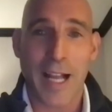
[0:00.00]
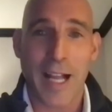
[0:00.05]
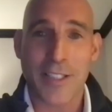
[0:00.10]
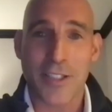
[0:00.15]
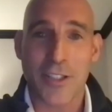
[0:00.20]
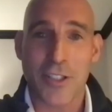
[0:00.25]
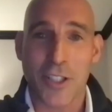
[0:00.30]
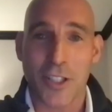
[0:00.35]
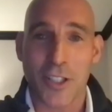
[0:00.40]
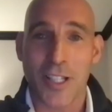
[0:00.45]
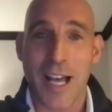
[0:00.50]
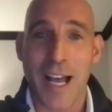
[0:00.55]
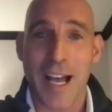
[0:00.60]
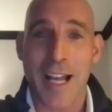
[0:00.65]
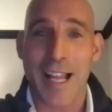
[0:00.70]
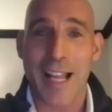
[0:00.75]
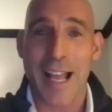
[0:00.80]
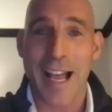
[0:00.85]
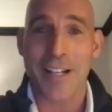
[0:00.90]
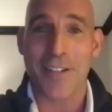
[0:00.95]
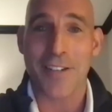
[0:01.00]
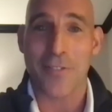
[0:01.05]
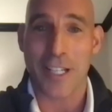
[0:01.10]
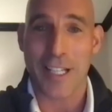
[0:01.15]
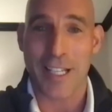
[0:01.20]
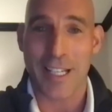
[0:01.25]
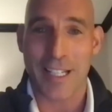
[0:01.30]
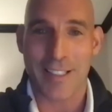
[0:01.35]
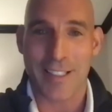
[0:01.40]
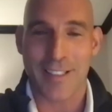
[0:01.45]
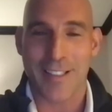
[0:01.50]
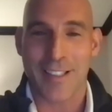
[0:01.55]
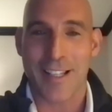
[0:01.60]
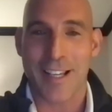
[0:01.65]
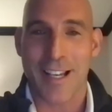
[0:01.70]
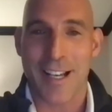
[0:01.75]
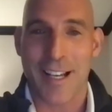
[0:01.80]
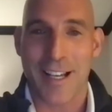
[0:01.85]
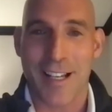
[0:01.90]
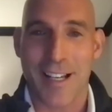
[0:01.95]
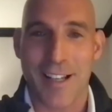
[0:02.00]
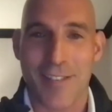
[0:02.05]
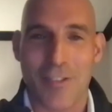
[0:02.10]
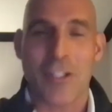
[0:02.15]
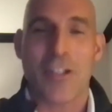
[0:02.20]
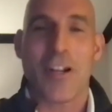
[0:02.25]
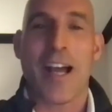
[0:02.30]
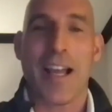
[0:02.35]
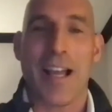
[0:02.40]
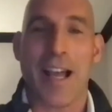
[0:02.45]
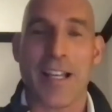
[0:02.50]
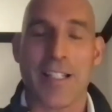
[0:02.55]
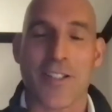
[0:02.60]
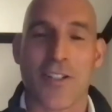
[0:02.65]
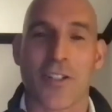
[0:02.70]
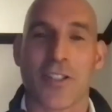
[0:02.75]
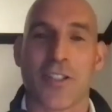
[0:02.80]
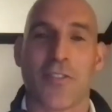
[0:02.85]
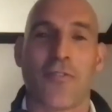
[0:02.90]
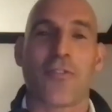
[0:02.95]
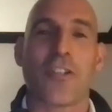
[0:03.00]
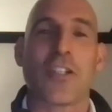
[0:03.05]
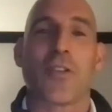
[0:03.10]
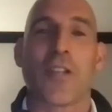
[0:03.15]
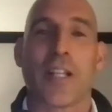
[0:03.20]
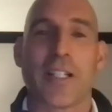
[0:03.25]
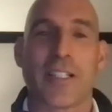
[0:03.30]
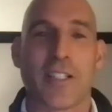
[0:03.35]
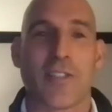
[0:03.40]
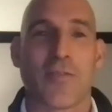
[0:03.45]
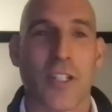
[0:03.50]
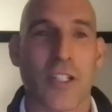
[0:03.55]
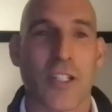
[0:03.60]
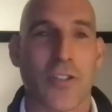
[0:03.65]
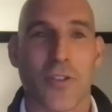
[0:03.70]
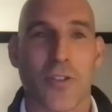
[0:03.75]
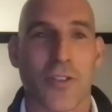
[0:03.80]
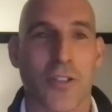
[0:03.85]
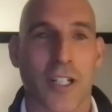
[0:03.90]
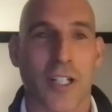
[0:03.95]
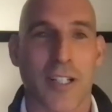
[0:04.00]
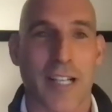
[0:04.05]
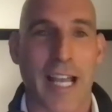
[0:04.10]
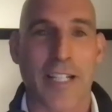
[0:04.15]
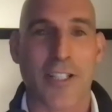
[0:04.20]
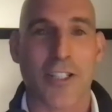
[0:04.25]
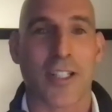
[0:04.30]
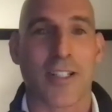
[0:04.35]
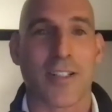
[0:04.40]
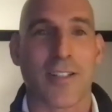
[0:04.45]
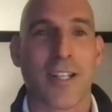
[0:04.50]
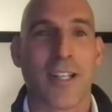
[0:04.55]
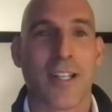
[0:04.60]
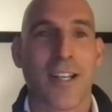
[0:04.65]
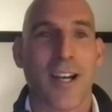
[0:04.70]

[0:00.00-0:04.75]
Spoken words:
just took a lot out of it. And, I start to feel like this visceral connection.